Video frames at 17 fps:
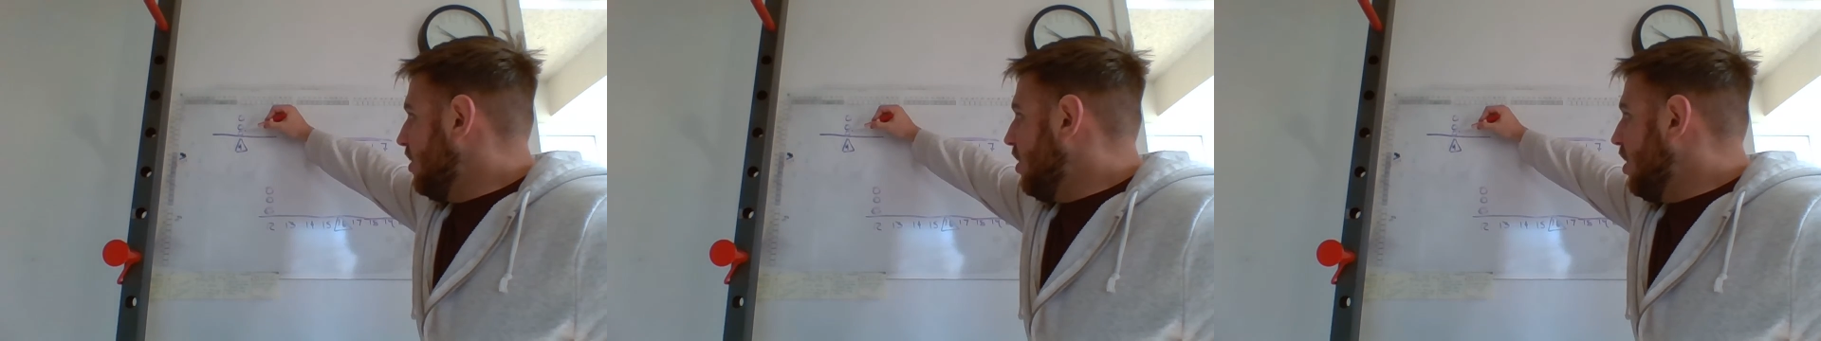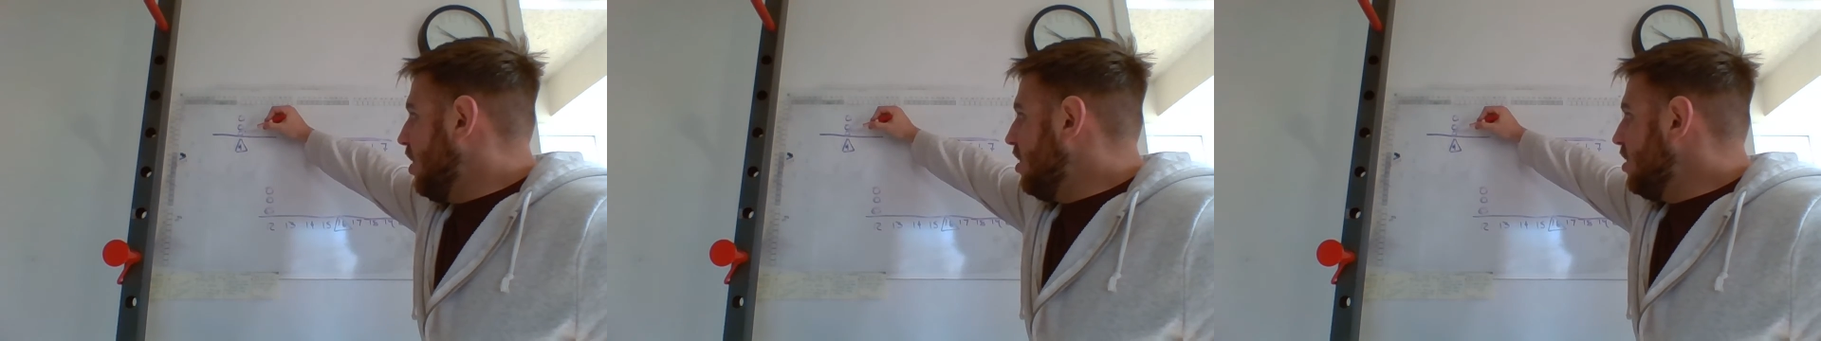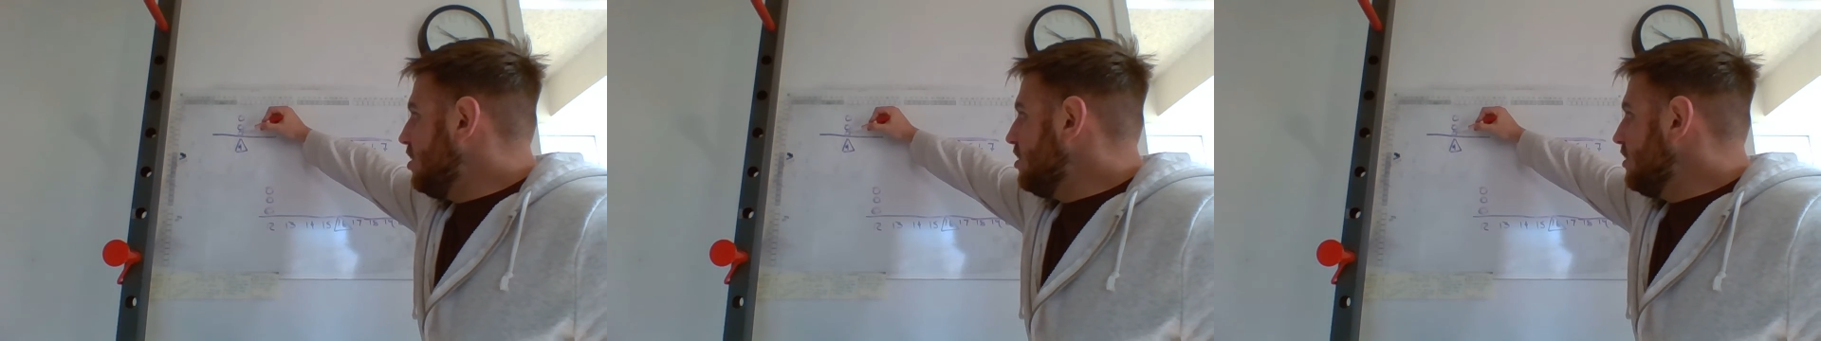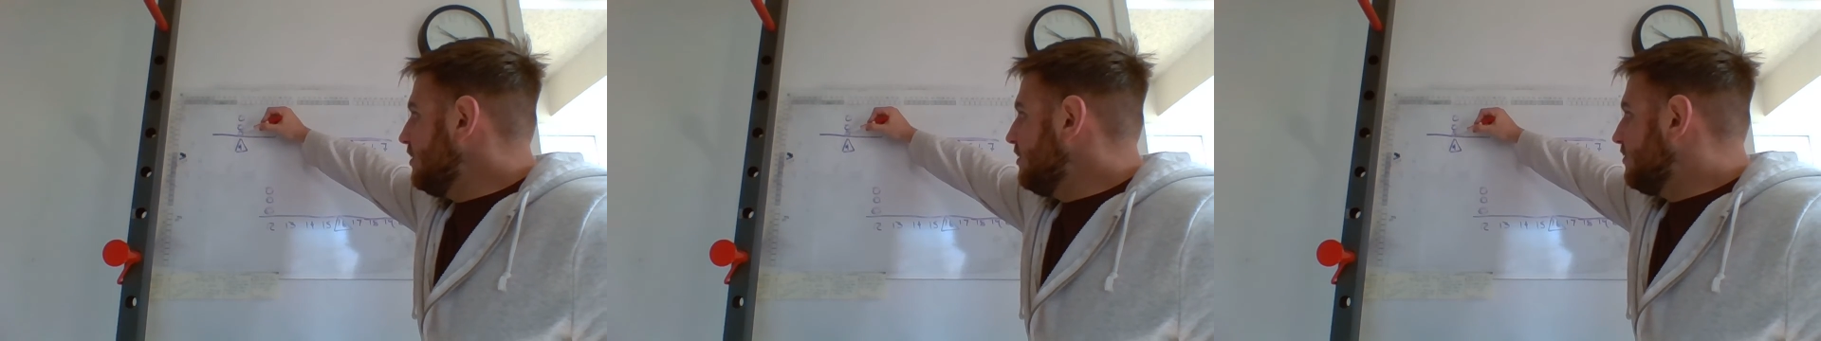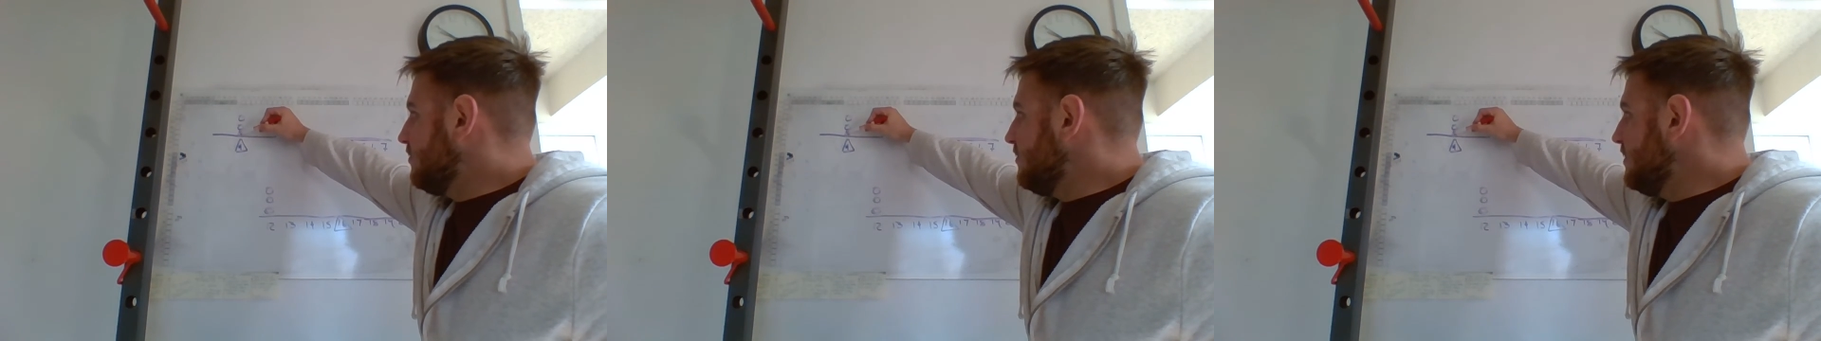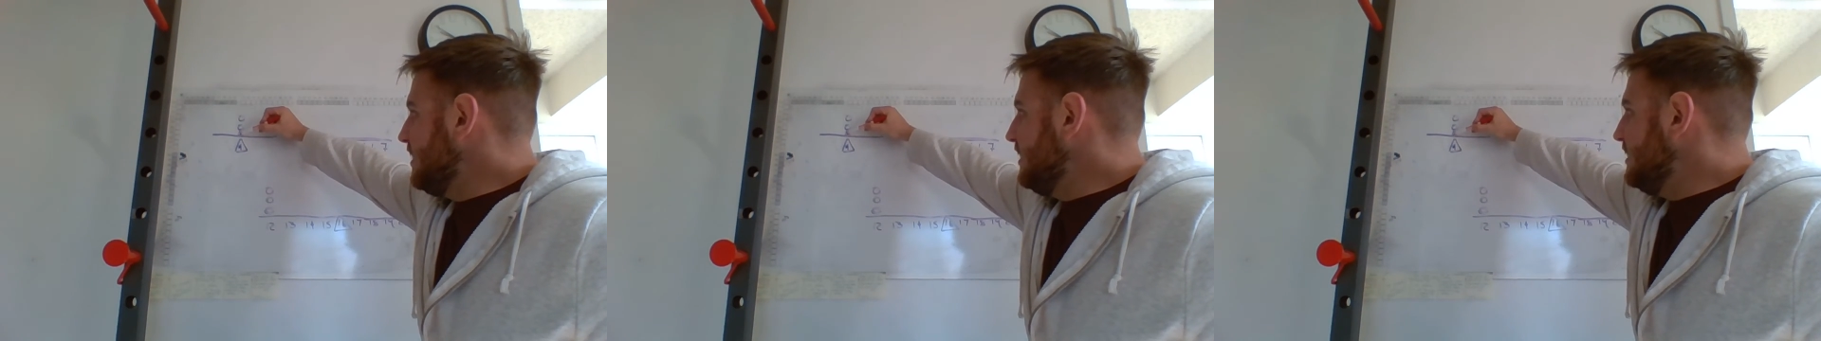All
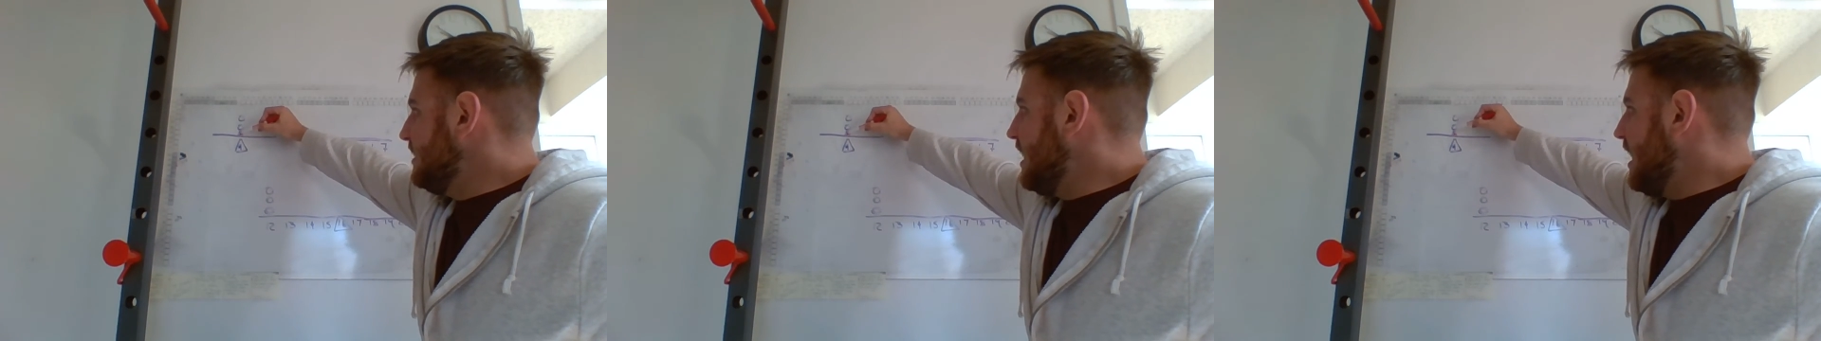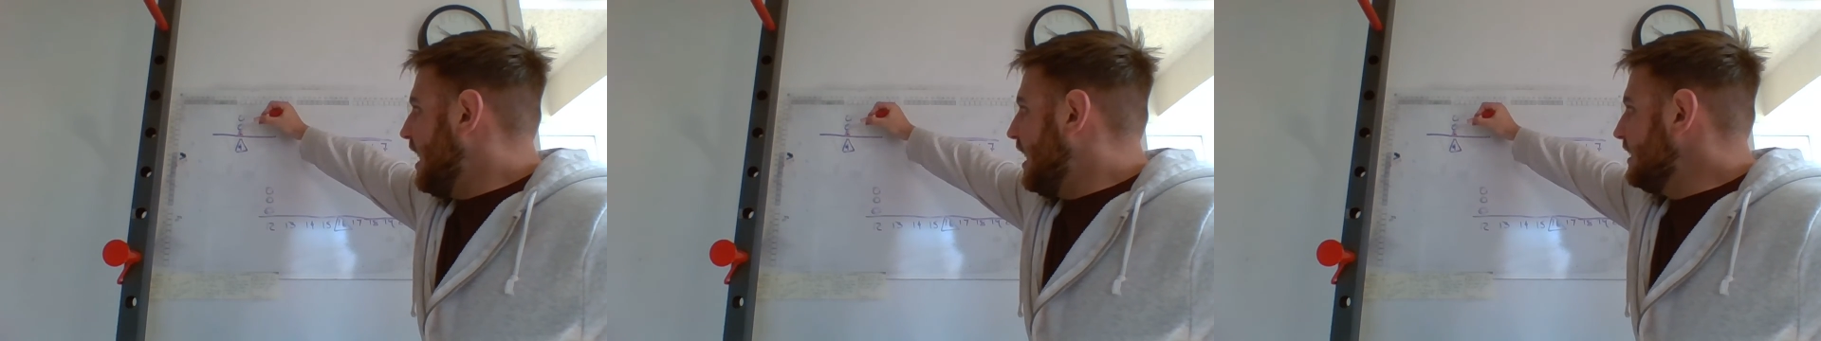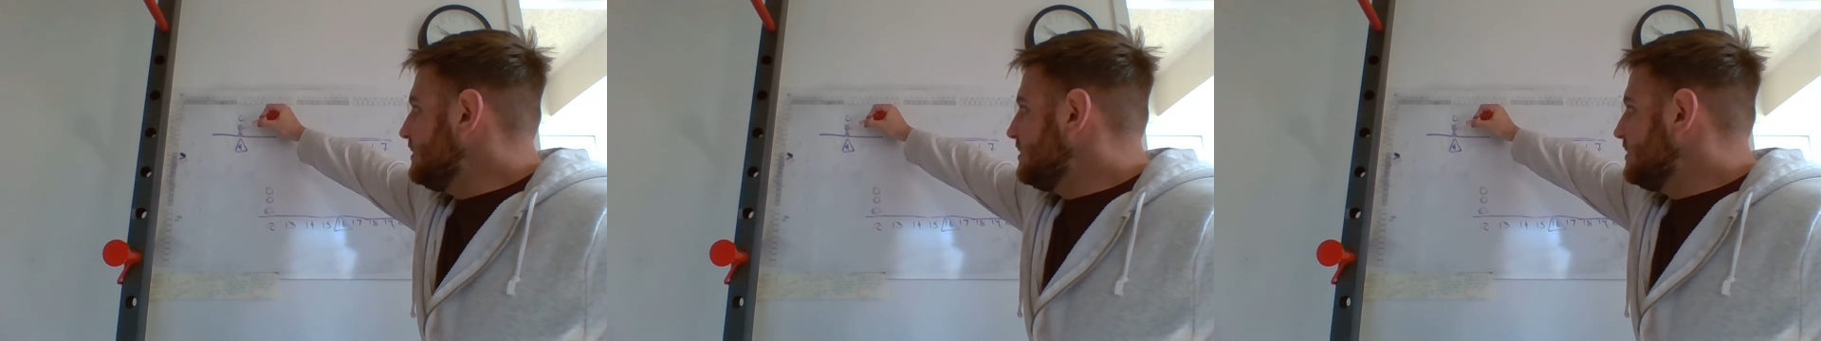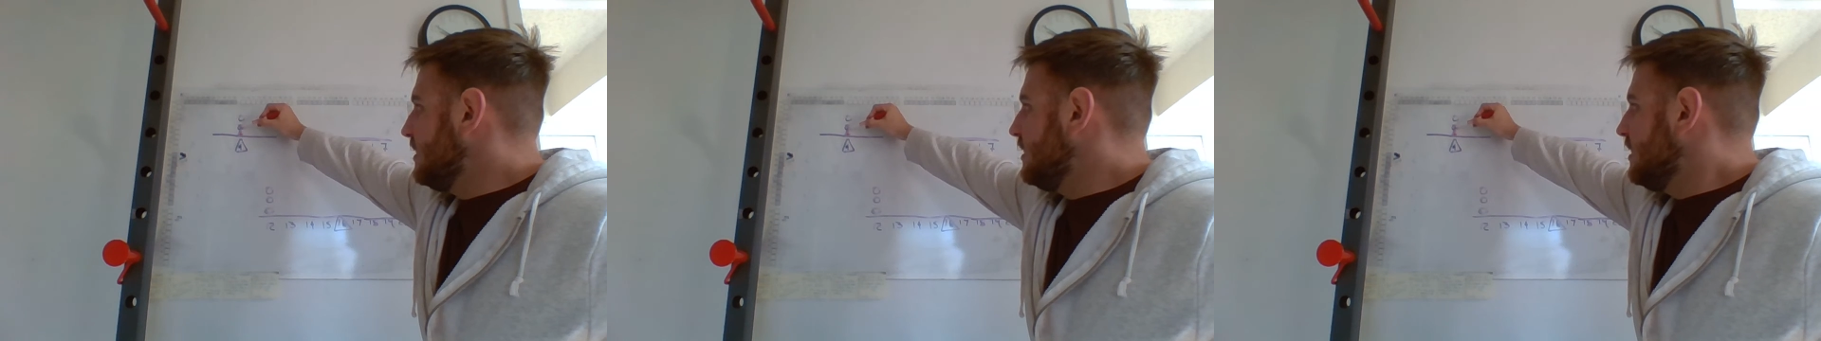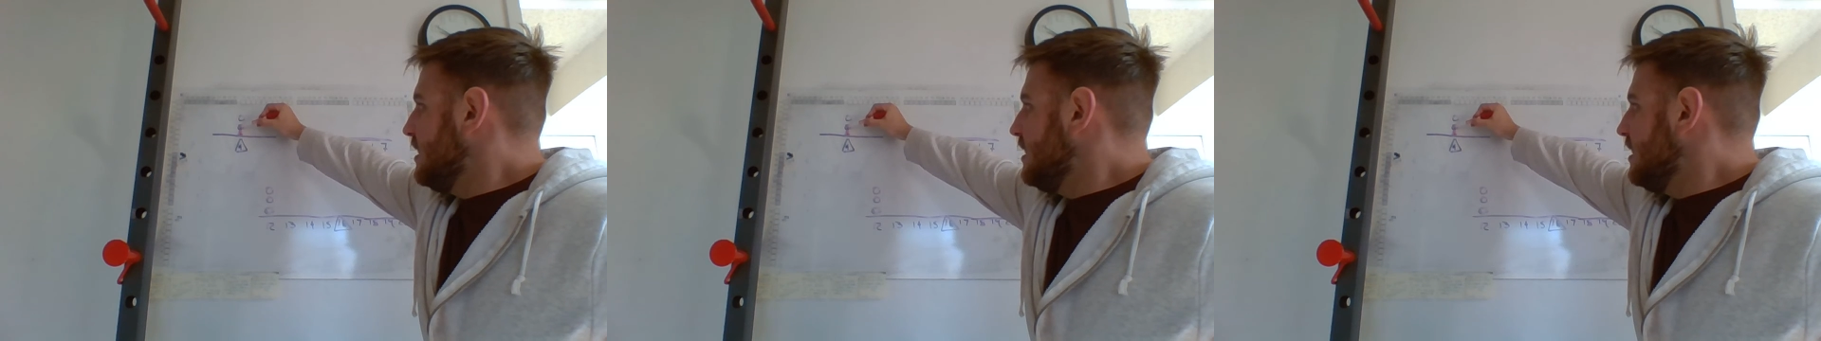three dots